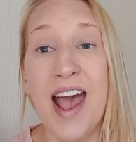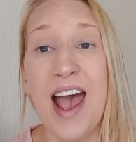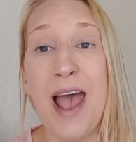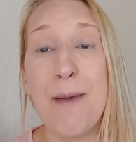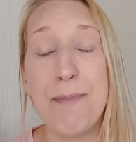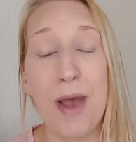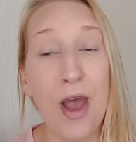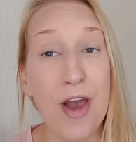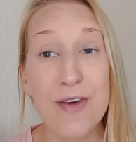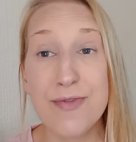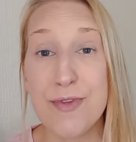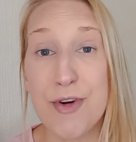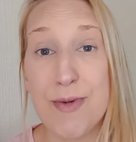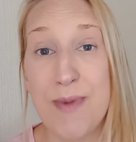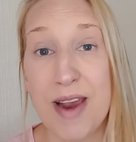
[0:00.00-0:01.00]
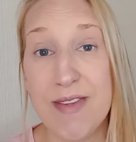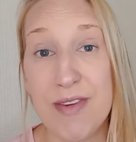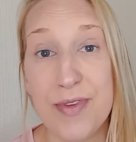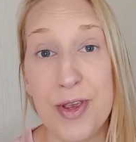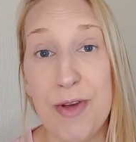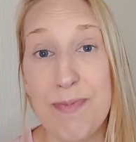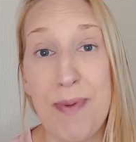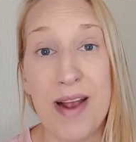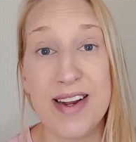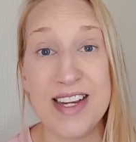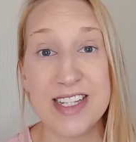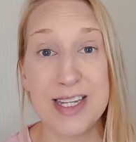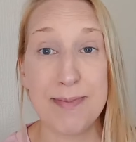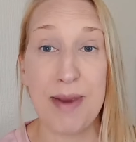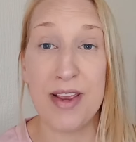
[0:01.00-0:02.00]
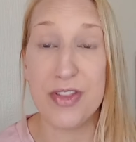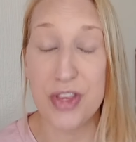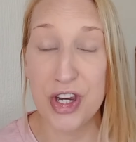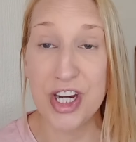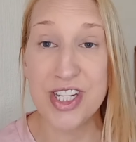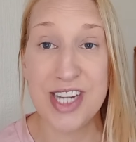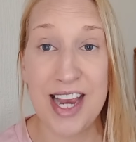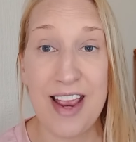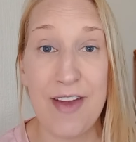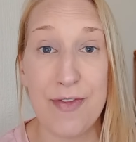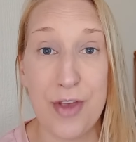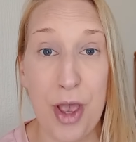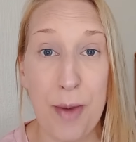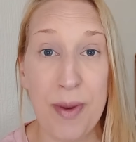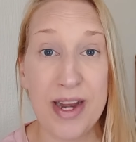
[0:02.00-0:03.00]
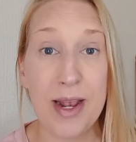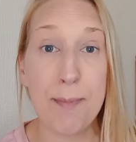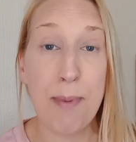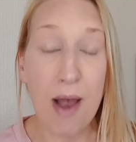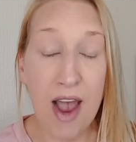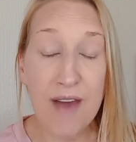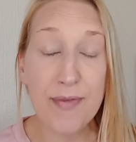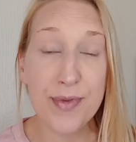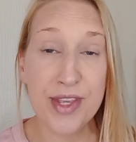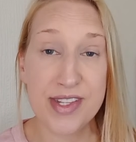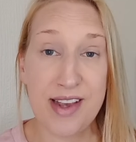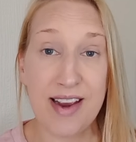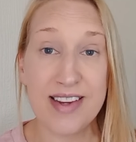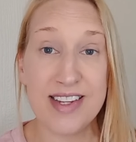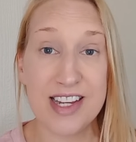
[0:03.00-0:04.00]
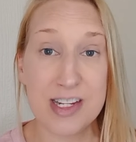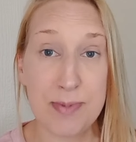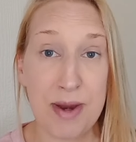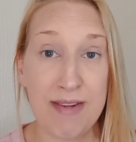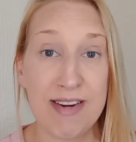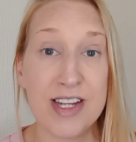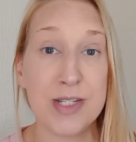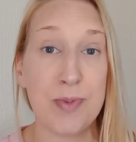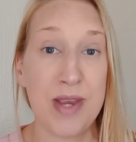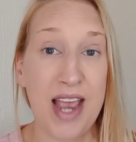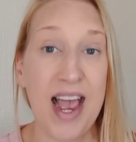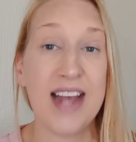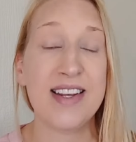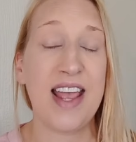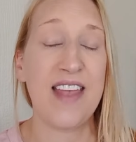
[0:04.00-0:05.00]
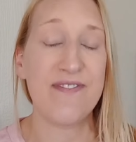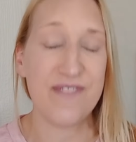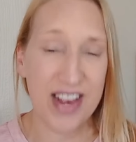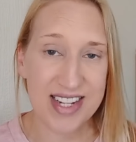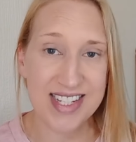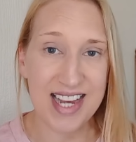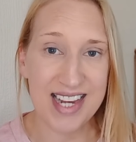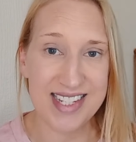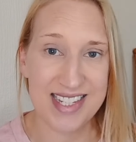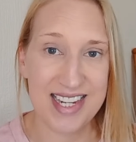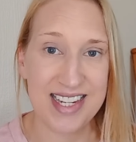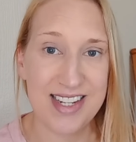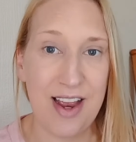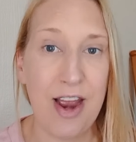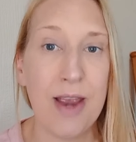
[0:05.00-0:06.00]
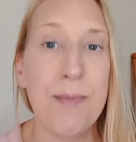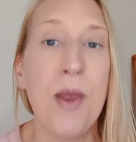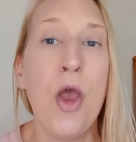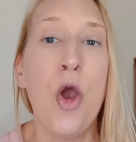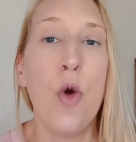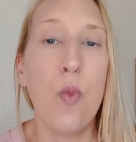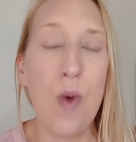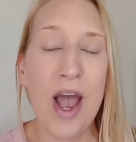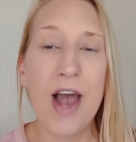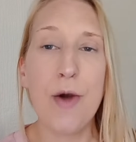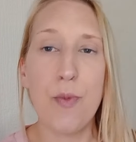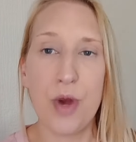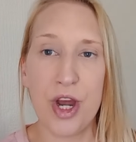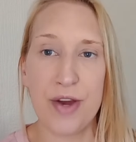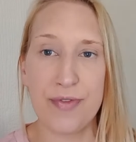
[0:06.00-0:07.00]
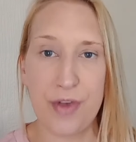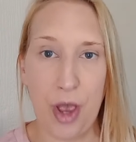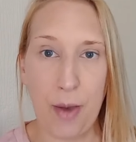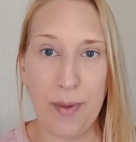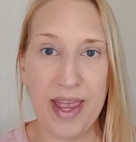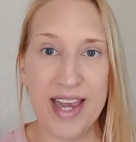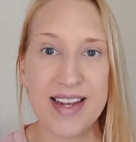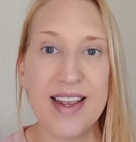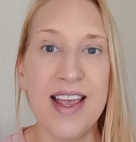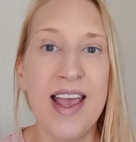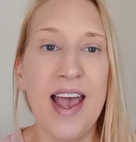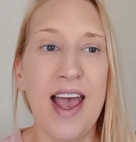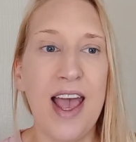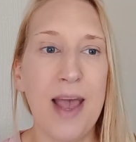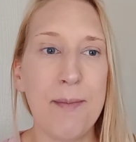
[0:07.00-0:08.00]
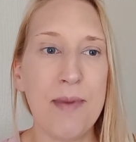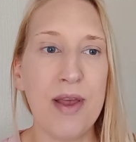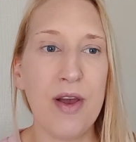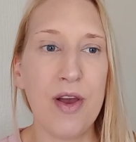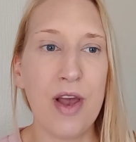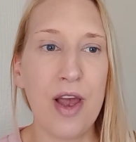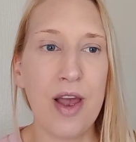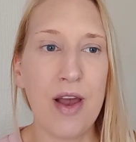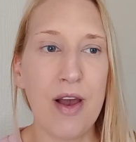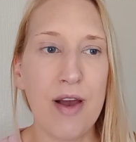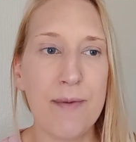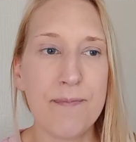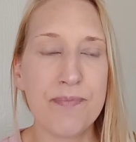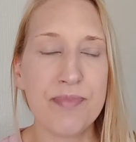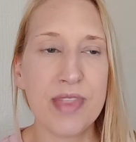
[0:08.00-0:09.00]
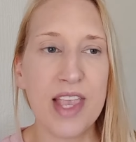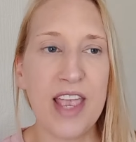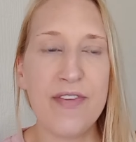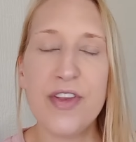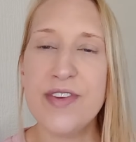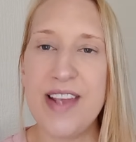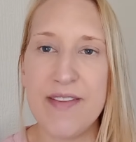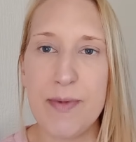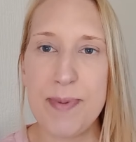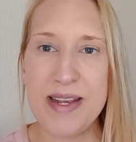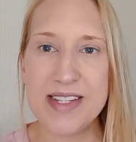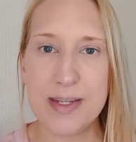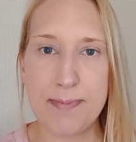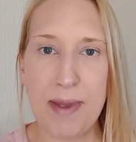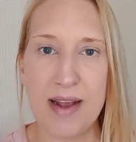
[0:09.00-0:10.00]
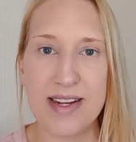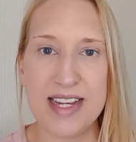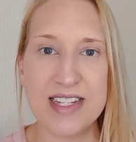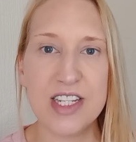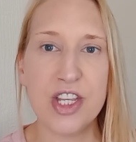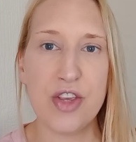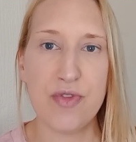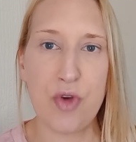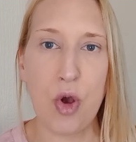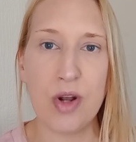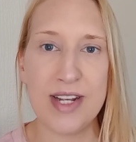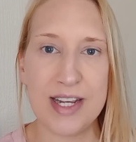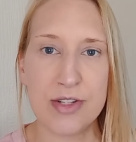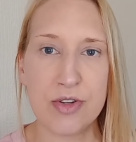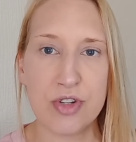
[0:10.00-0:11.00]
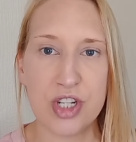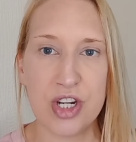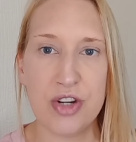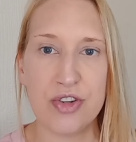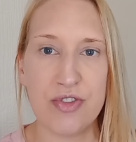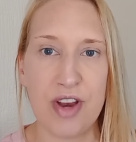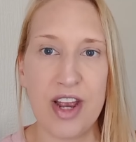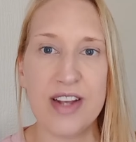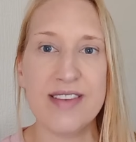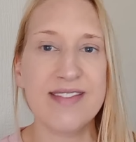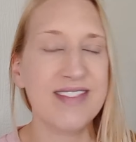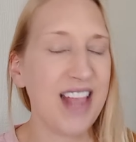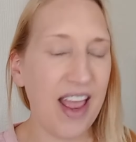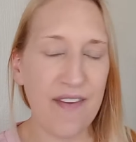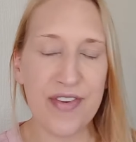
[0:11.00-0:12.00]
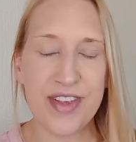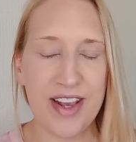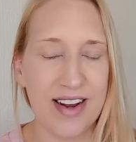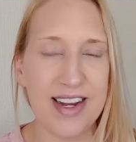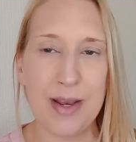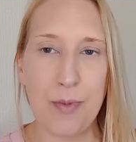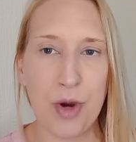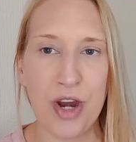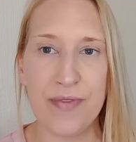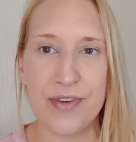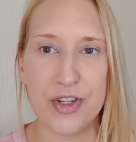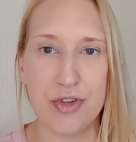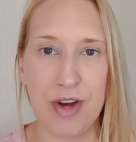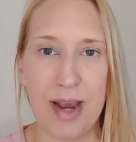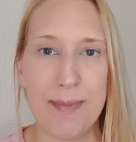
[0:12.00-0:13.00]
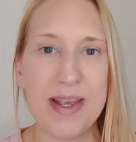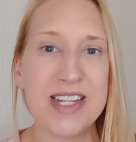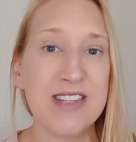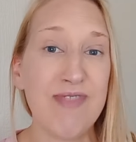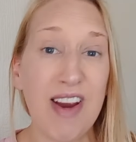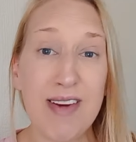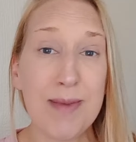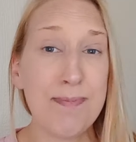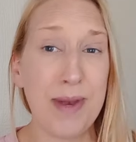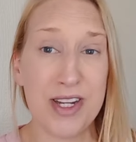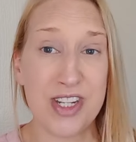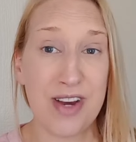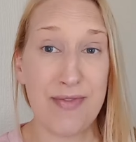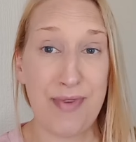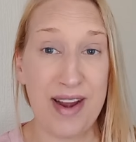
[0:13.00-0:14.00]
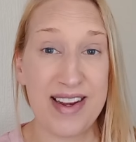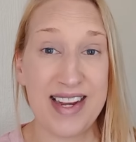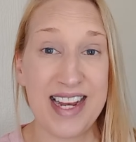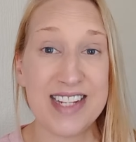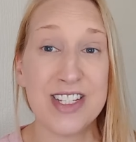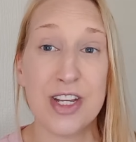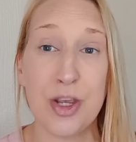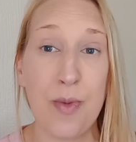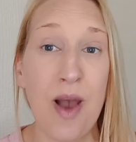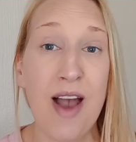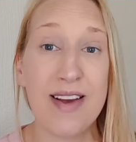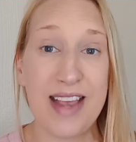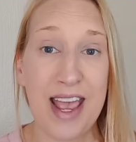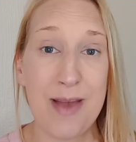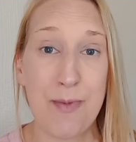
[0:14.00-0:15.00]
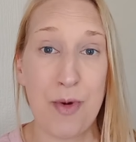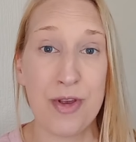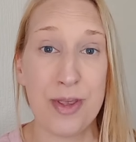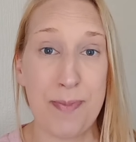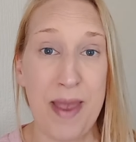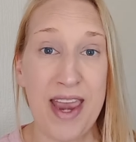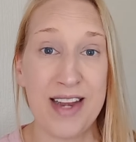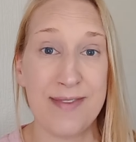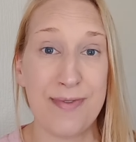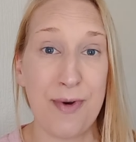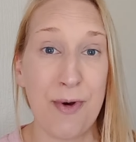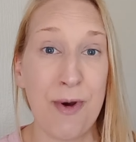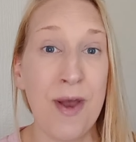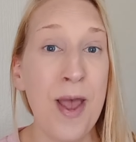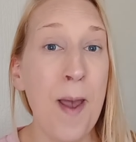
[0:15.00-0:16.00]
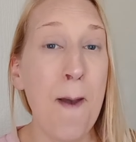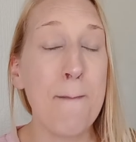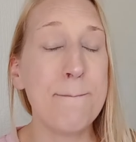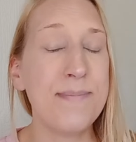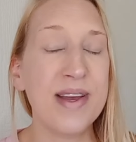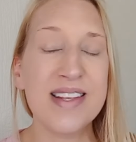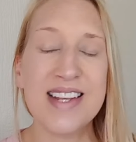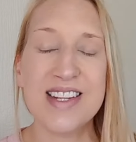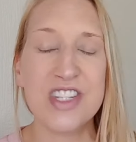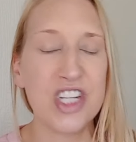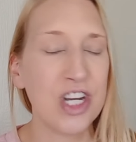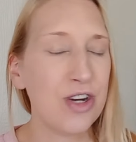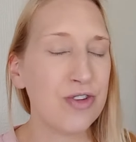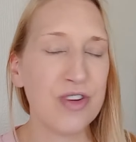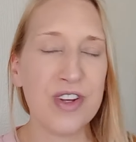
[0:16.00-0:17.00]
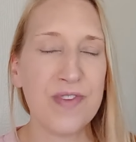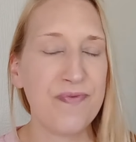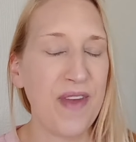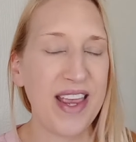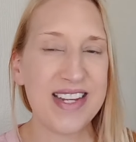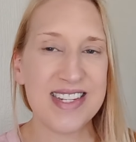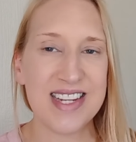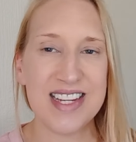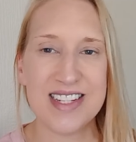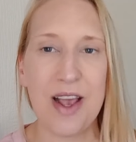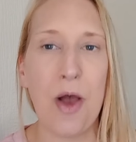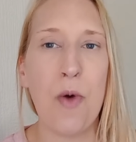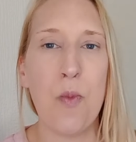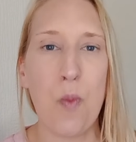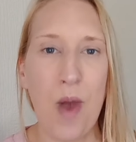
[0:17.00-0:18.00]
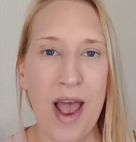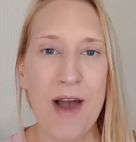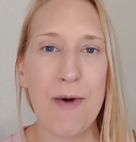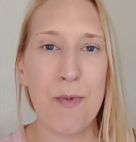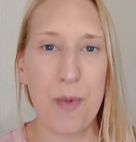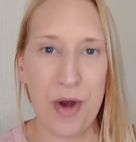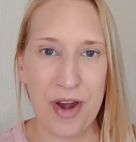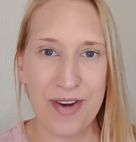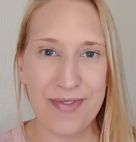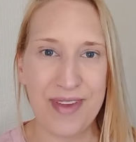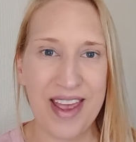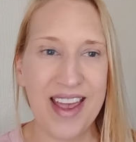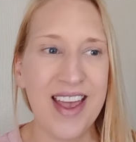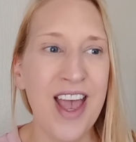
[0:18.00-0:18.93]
But overall, my review of Butlins in my 3rd year of going, apart from the dining experience, we had a fantastic time. Well worth going. If you've never been to Butlins and you've got little children, definitely worth a trip. It's very budget friendly, so you are getting what you paid for, but the children's bases are well worth it.